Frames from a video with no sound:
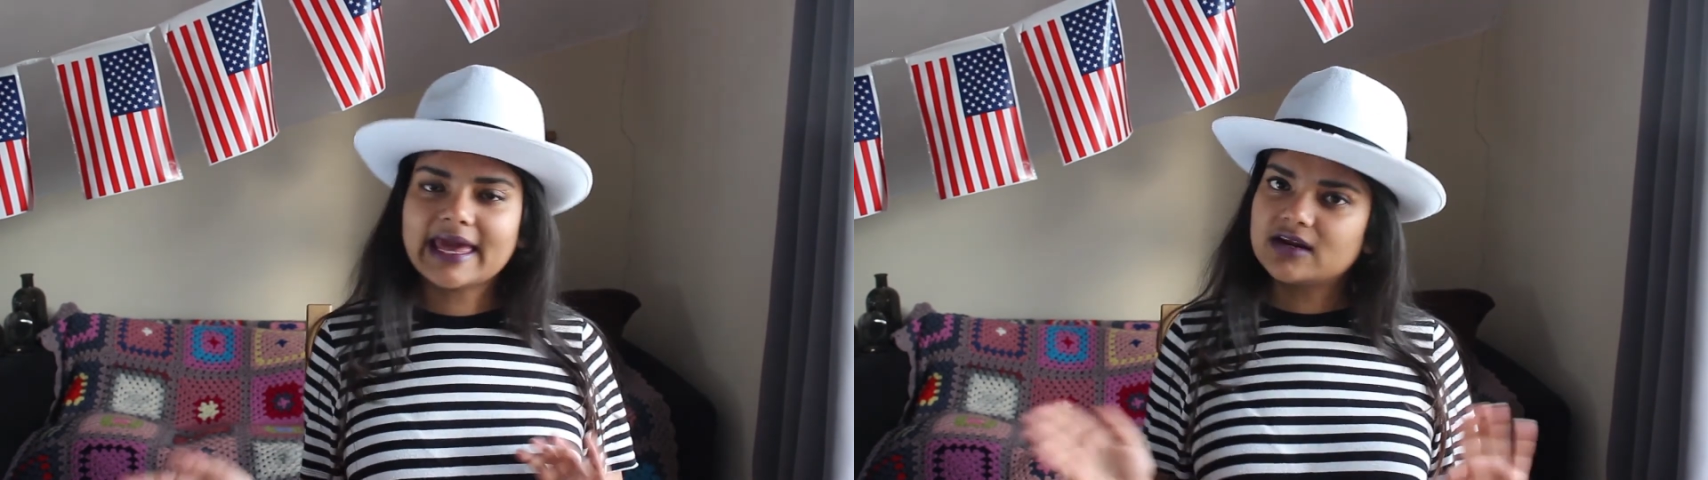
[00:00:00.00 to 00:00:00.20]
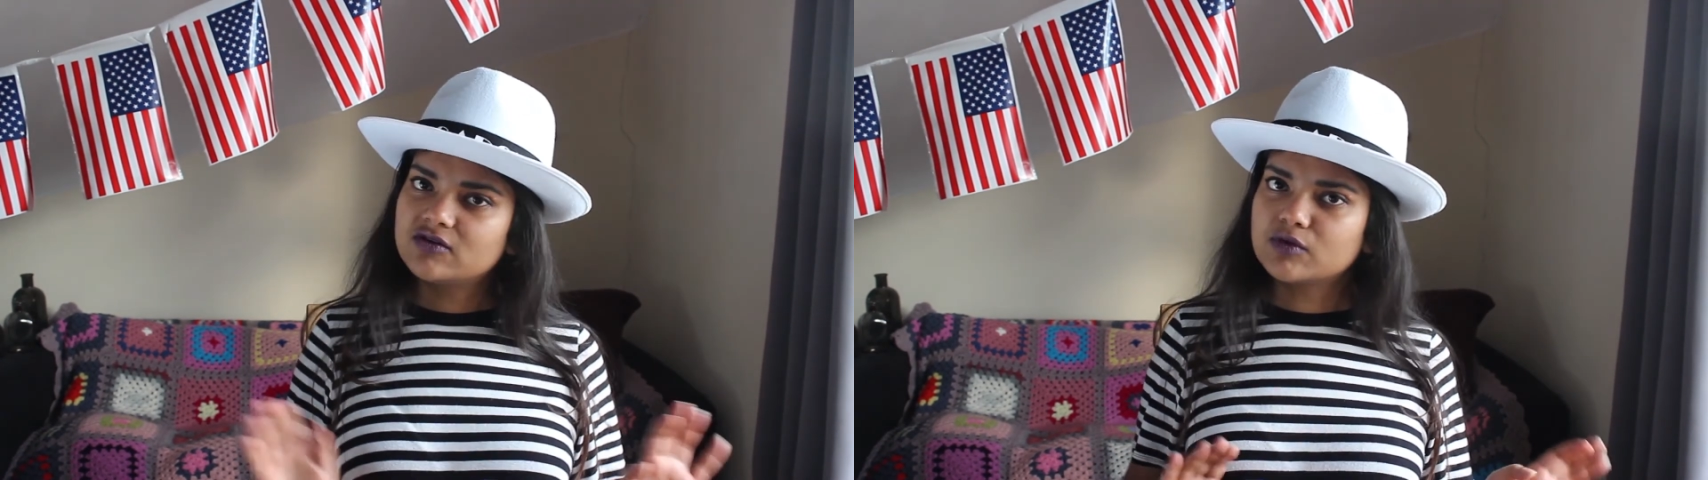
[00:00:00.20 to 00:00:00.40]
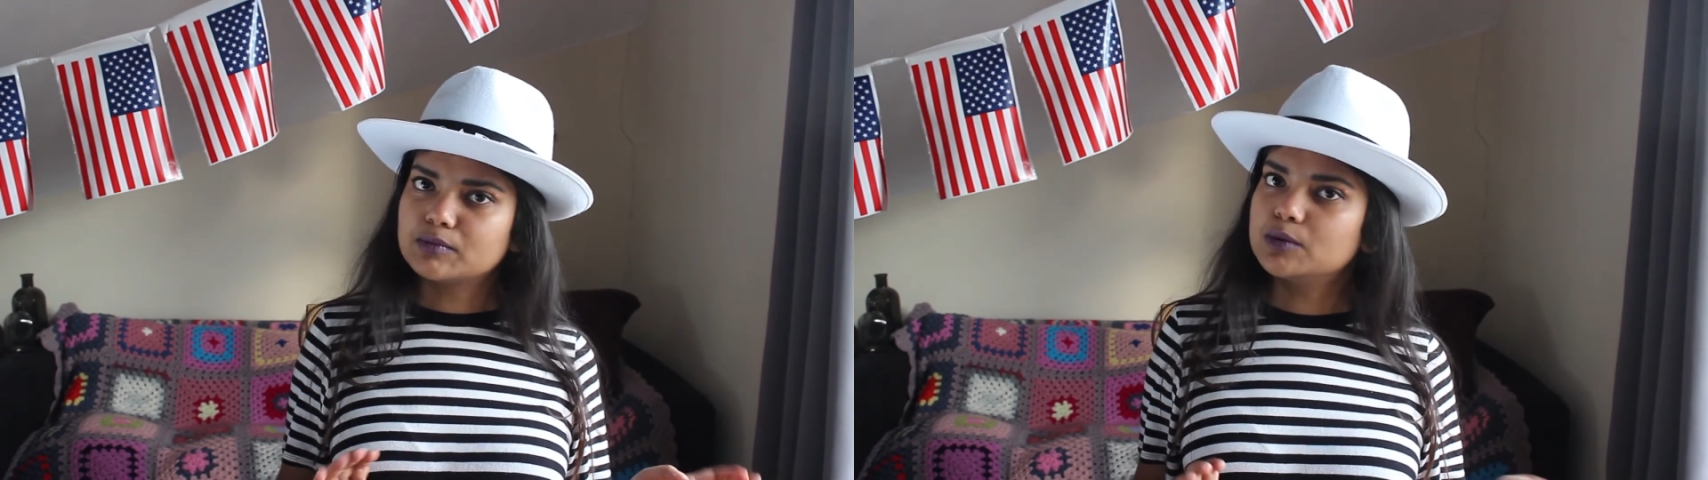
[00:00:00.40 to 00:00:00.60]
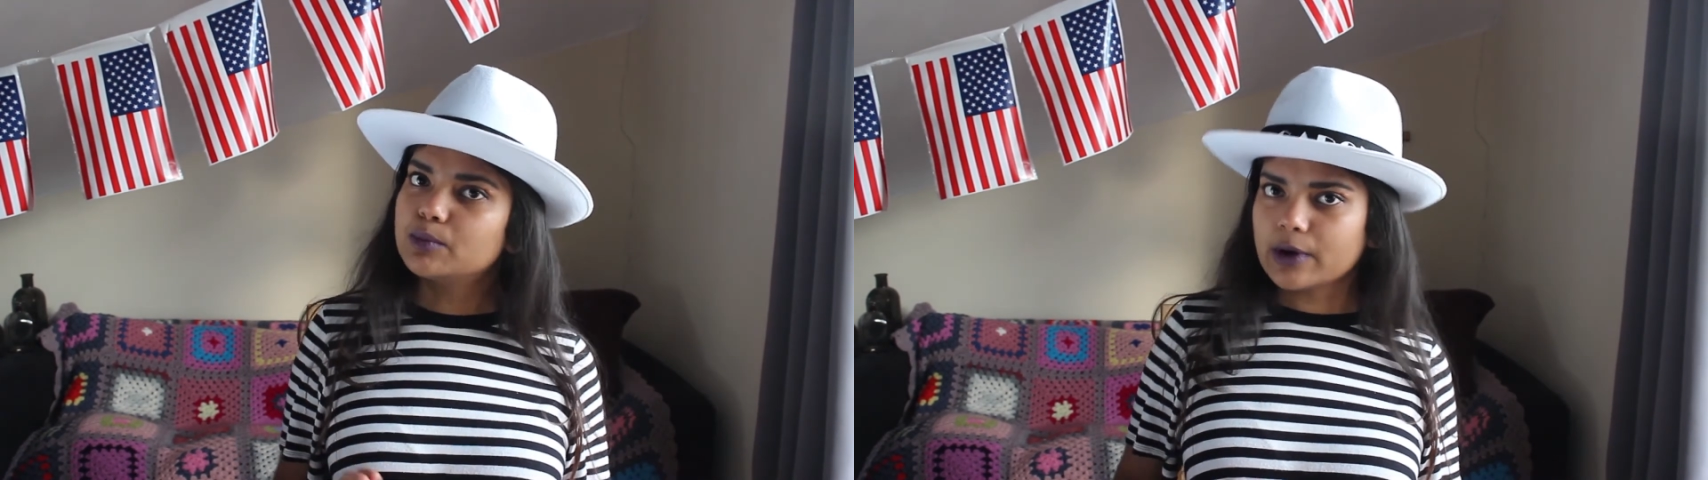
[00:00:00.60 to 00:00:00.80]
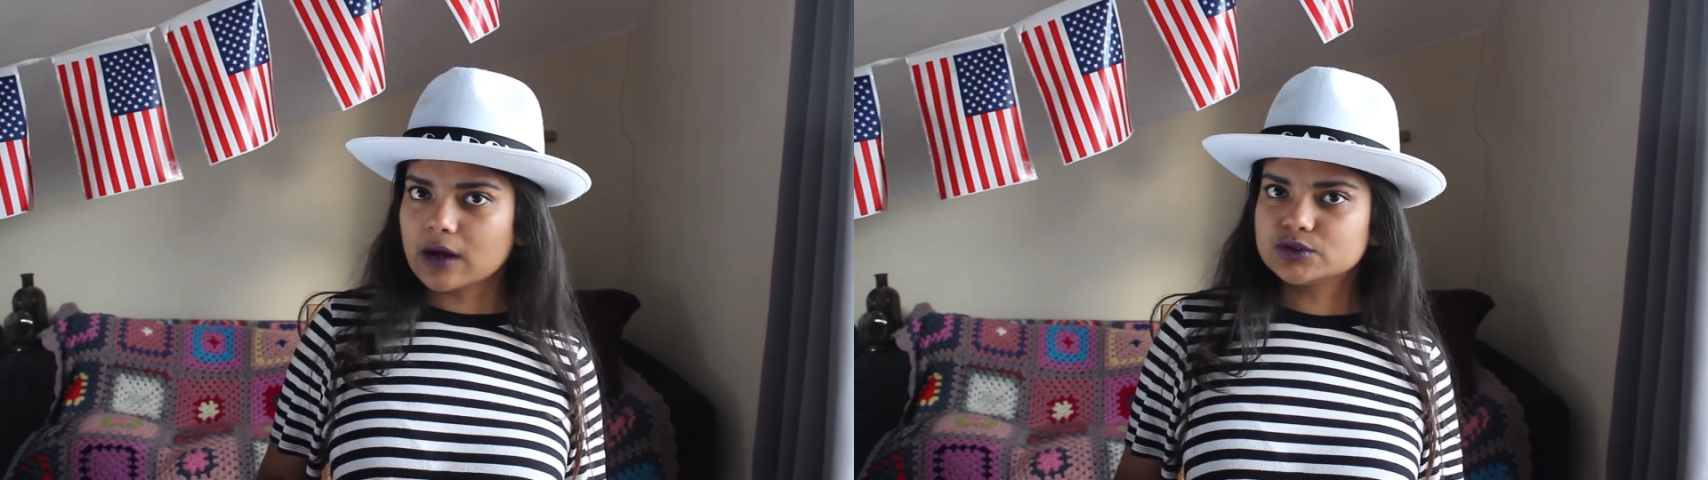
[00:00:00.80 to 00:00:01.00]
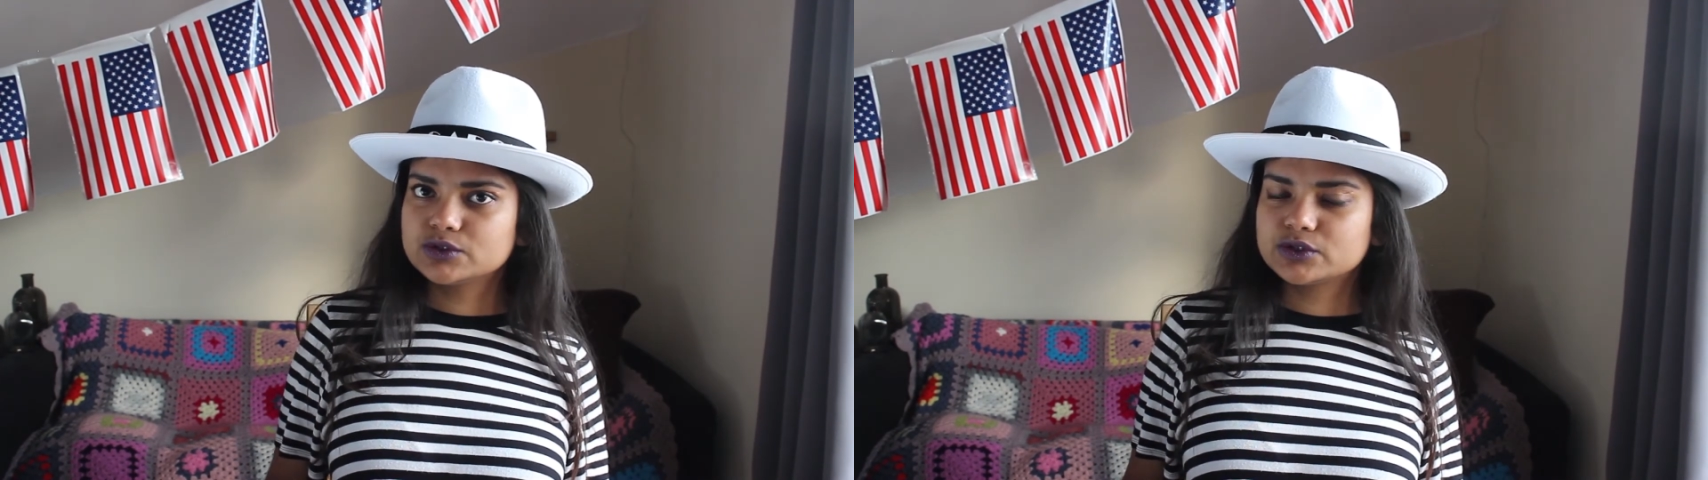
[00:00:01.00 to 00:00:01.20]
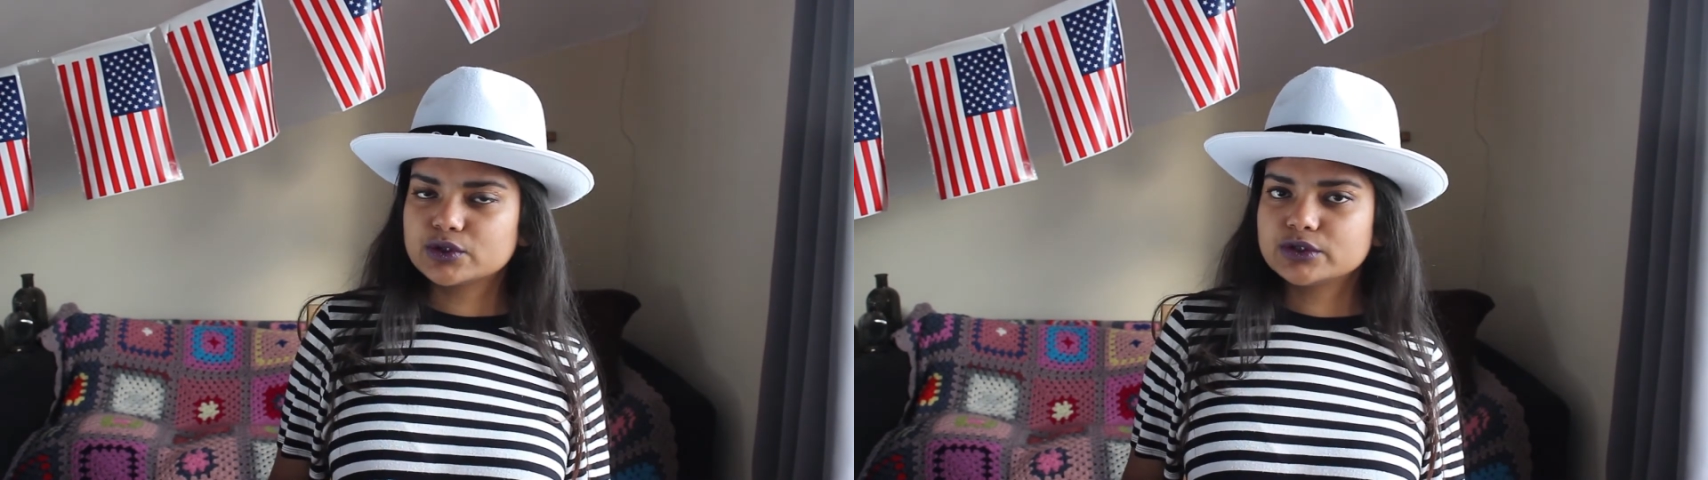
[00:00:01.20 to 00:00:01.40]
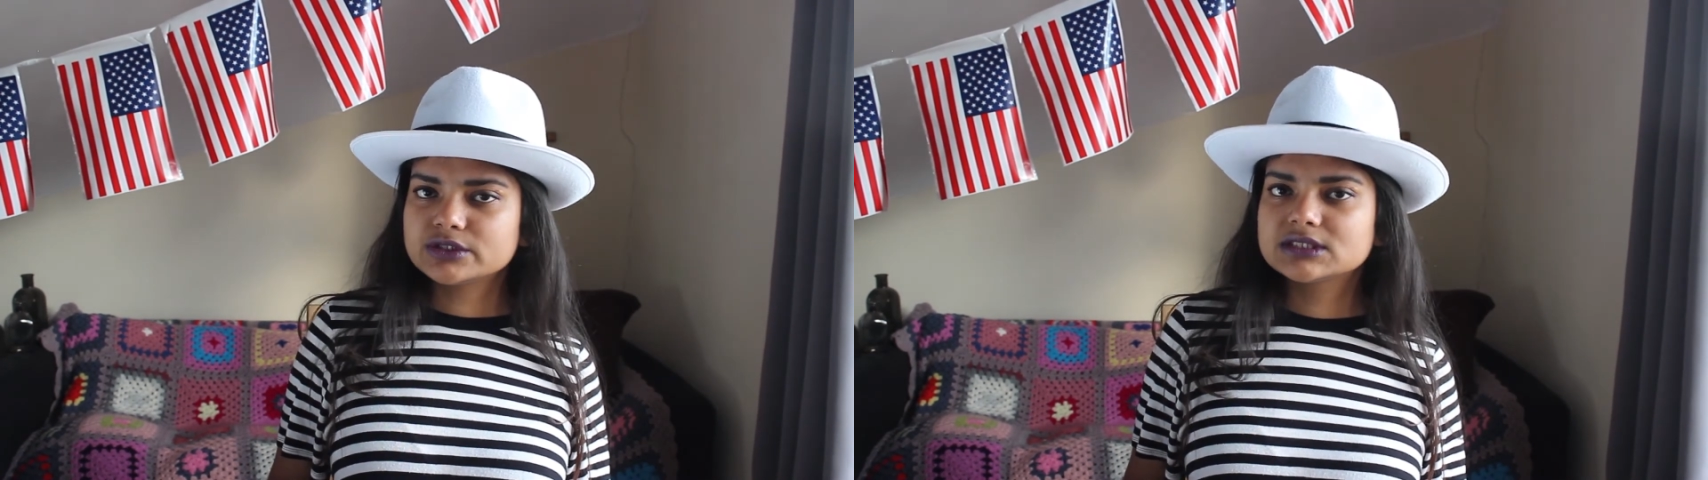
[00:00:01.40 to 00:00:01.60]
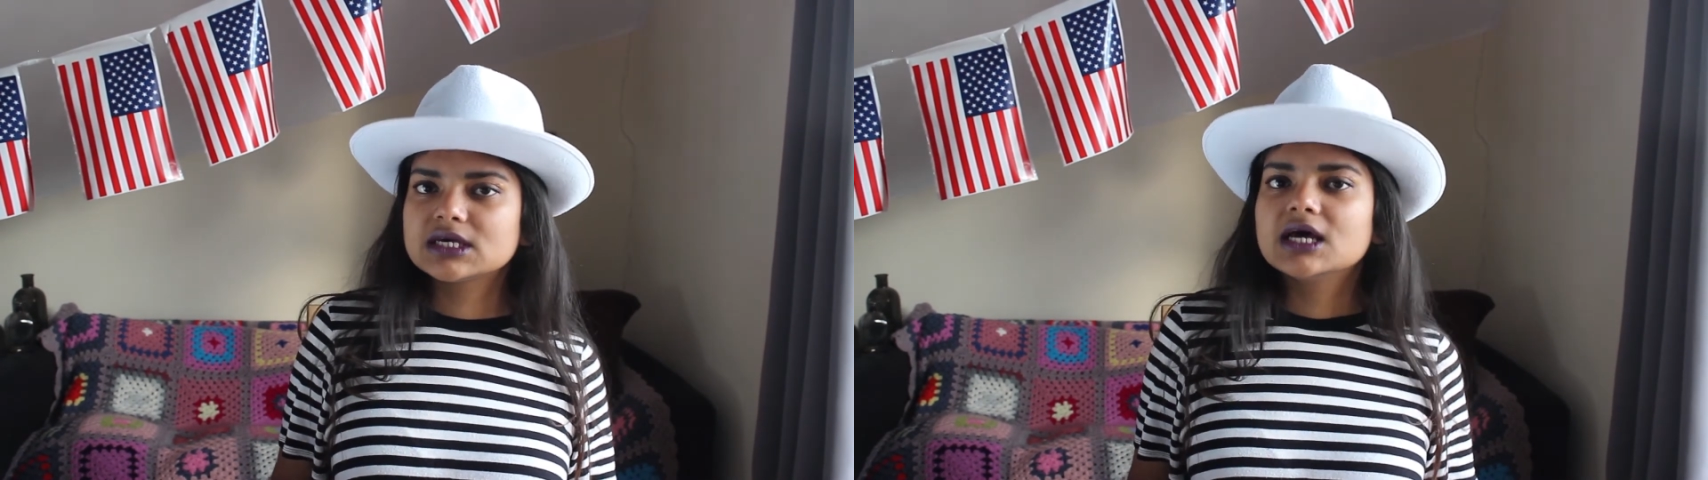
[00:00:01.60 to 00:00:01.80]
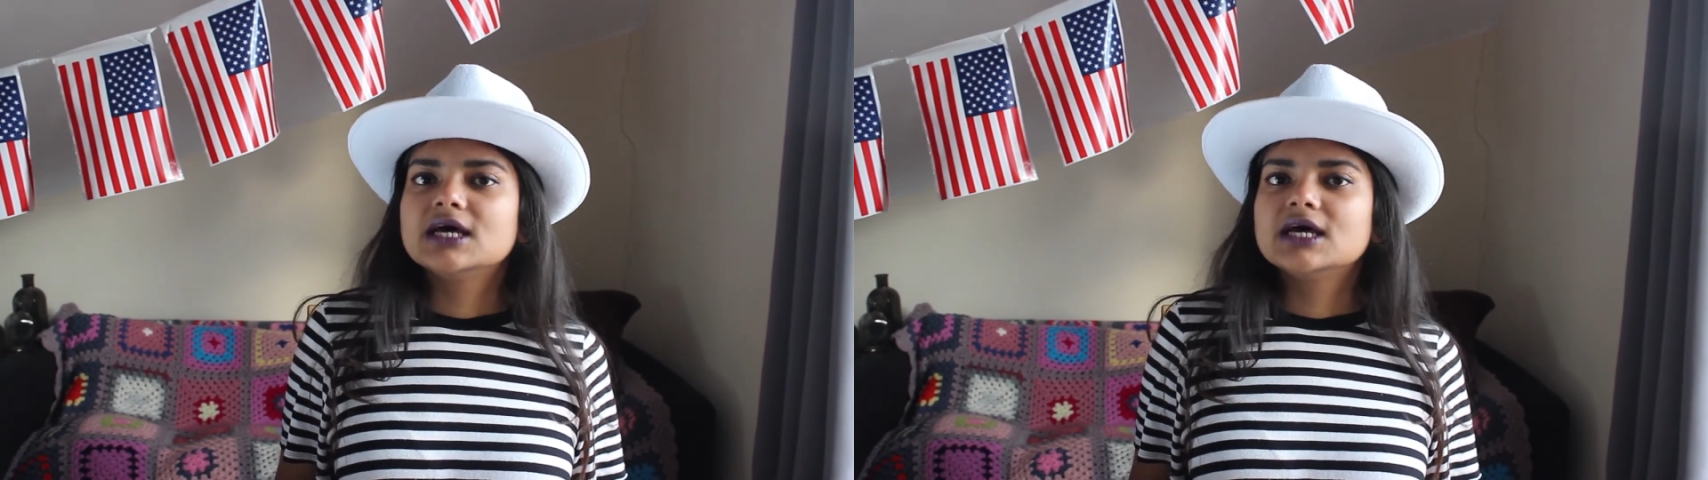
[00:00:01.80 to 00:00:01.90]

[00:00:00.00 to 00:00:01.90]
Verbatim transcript: get it from a brown source.